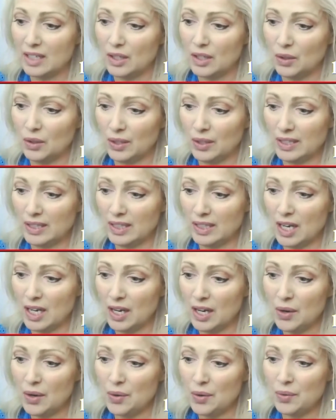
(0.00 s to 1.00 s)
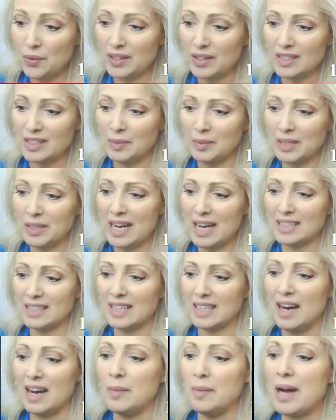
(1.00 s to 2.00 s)
You'll know, somebody
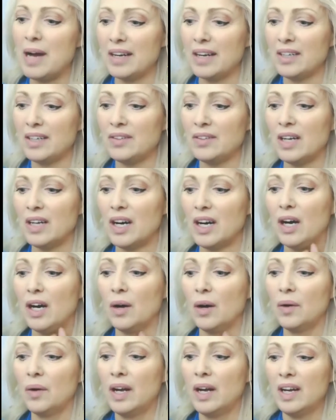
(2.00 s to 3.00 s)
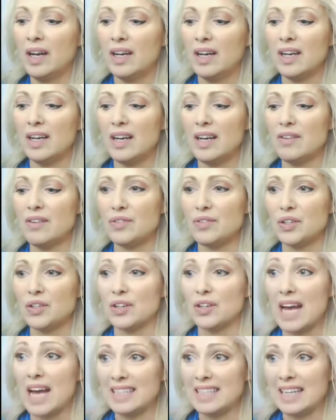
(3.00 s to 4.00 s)
asked, how do you know if you're
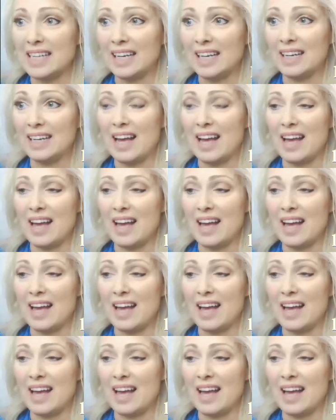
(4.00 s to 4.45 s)
guessing?